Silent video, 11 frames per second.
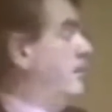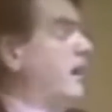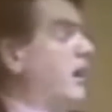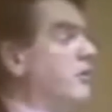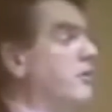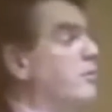And then
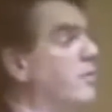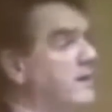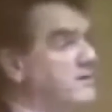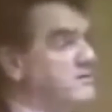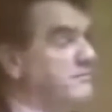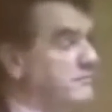arguing why
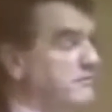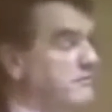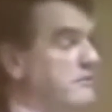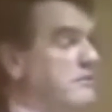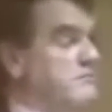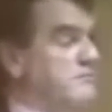it's
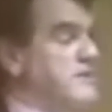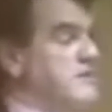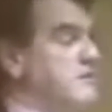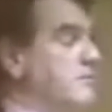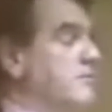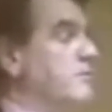
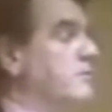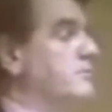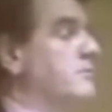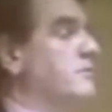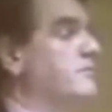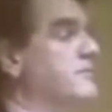reasonable to
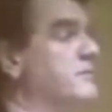